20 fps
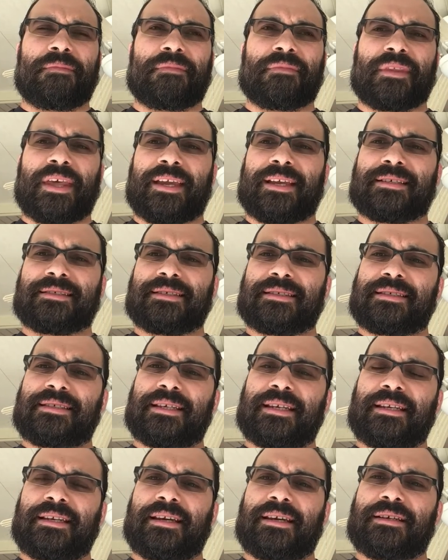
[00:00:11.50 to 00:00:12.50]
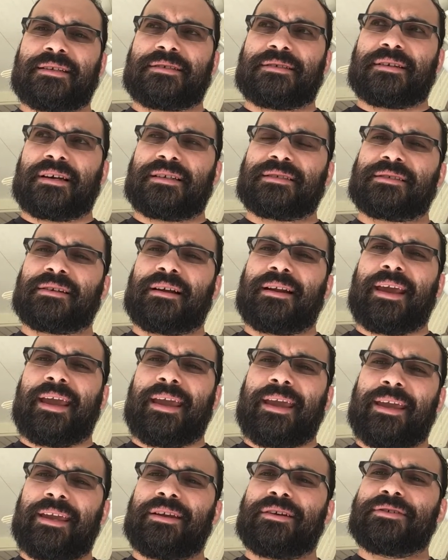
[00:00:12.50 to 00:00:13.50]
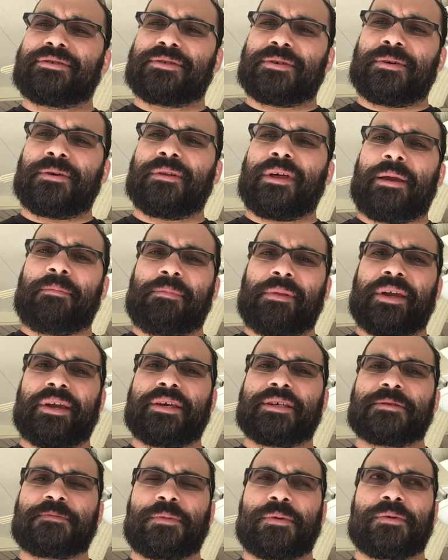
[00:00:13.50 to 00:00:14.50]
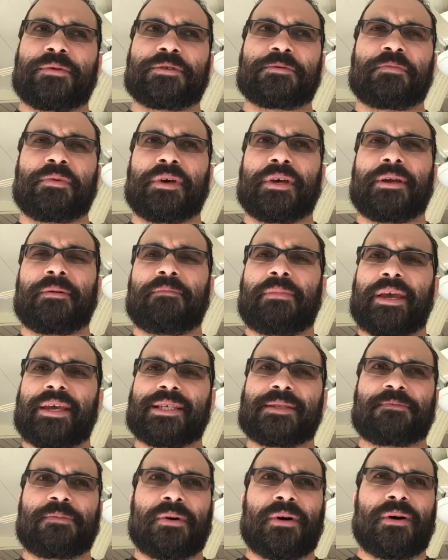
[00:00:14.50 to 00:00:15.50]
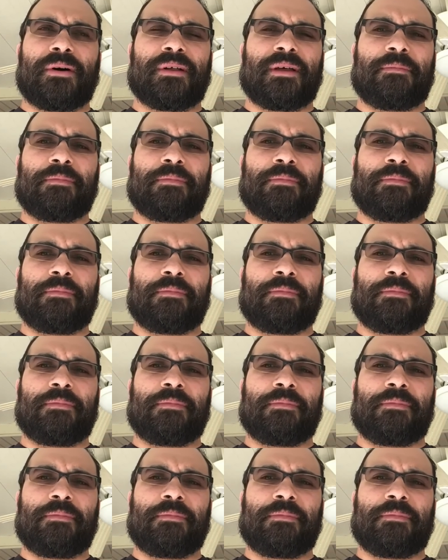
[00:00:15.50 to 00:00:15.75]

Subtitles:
like as a teenager, I started at 8 years old, like playing sports, playing baseball.